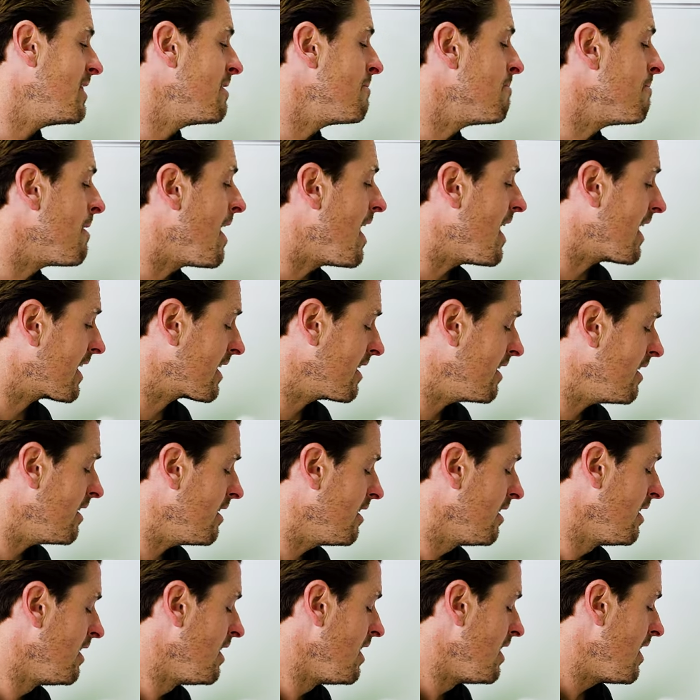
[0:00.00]
in the
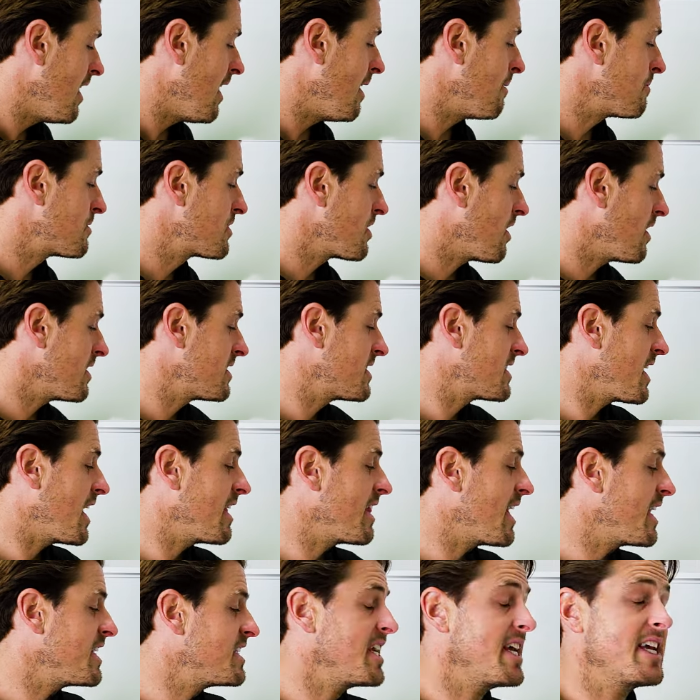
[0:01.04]
market. So I'd say
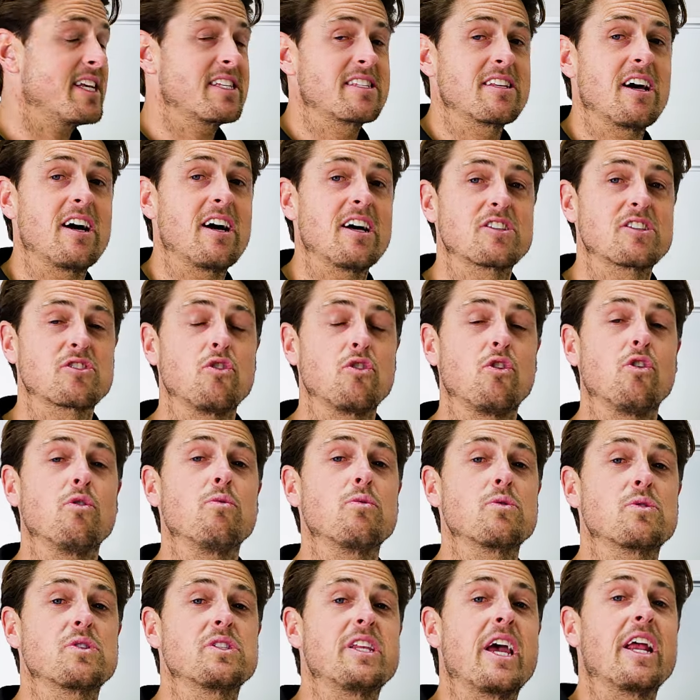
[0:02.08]
that DSR score will
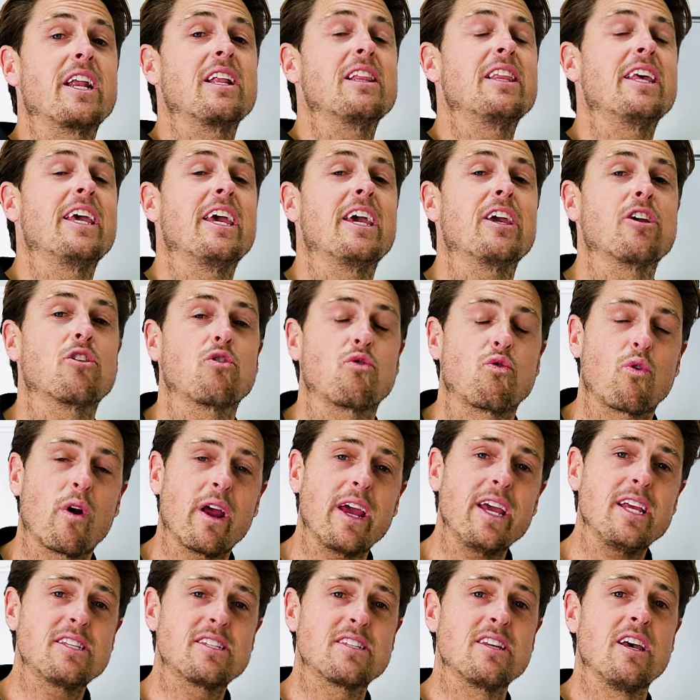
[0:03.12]
steadily
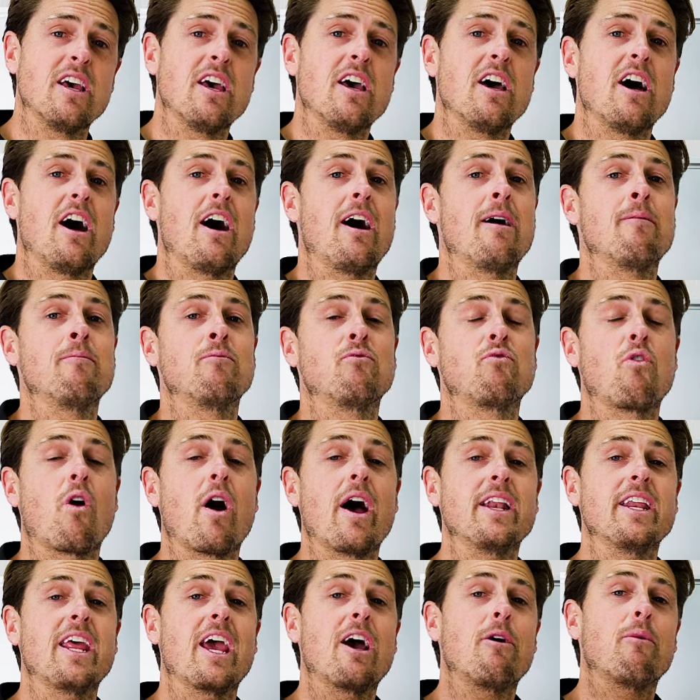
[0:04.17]
increase.
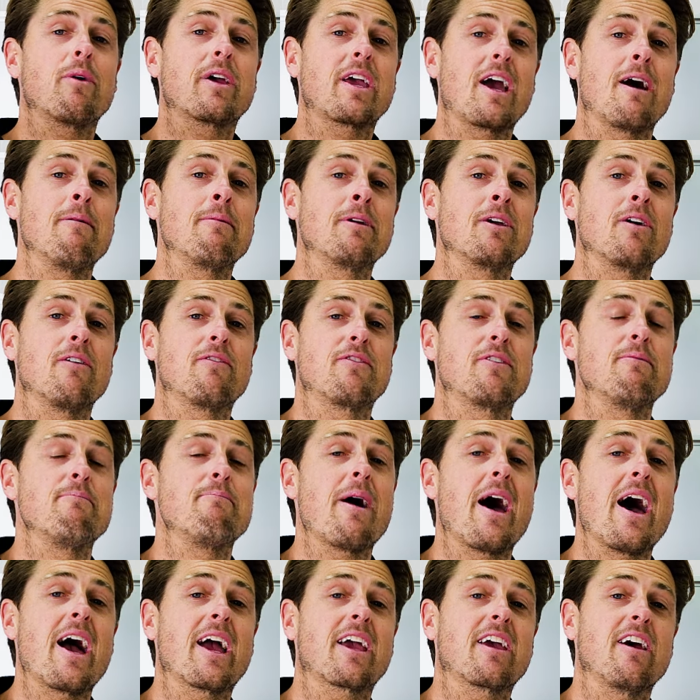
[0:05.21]
Right now, we're coming off the
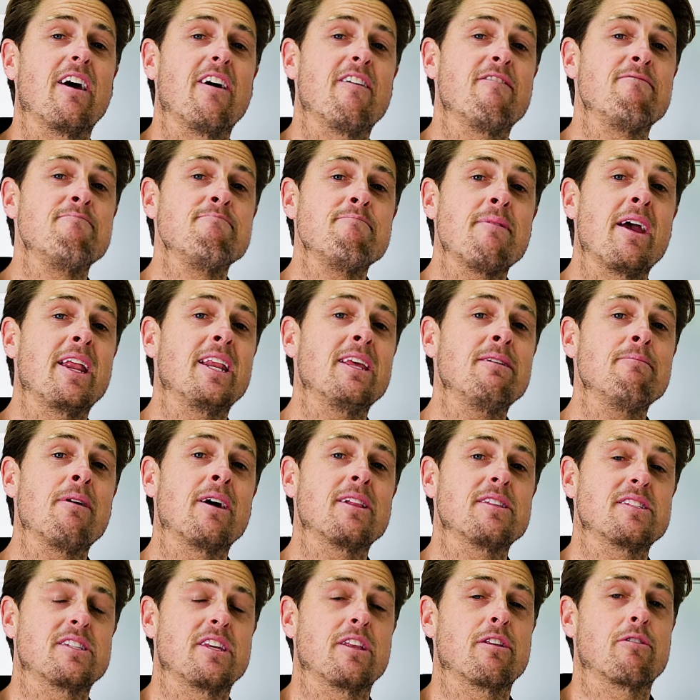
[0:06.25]
back of many
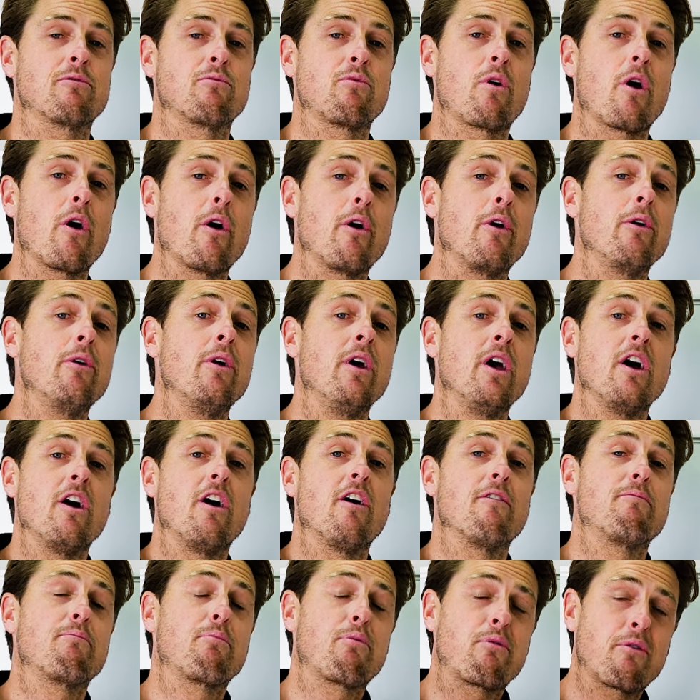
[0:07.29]
months in a row
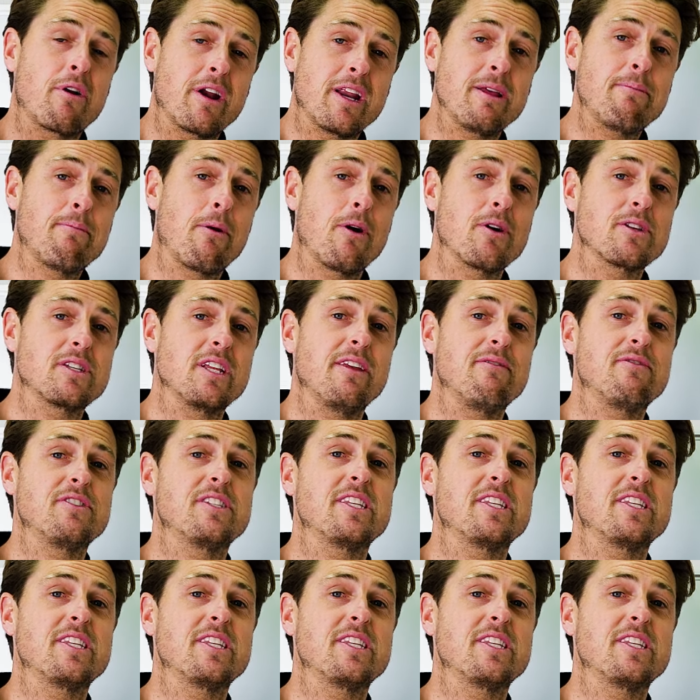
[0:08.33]
of pretty positive